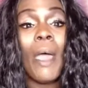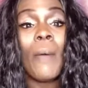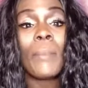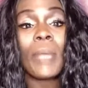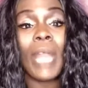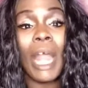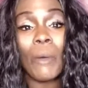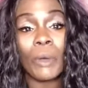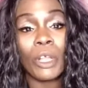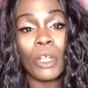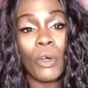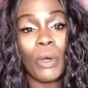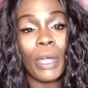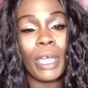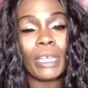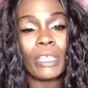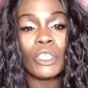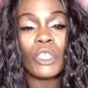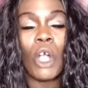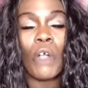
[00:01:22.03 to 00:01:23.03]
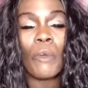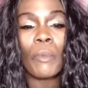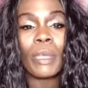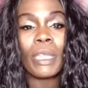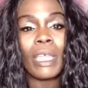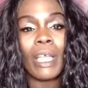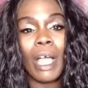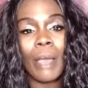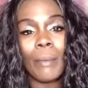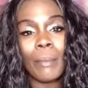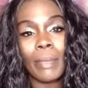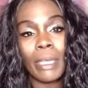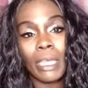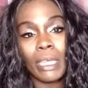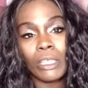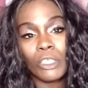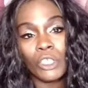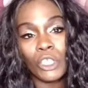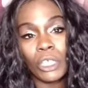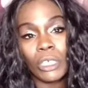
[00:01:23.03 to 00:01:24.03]
But I want to go ahead and start reading. I'm
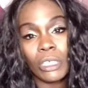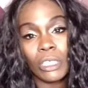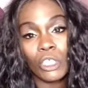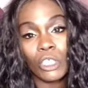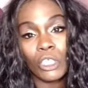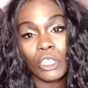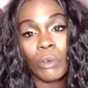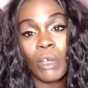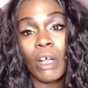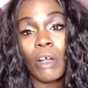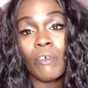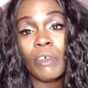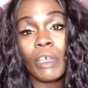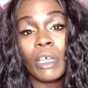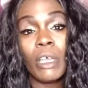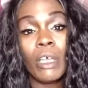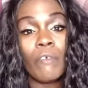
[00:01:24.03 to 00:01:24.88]
in Genesis 12,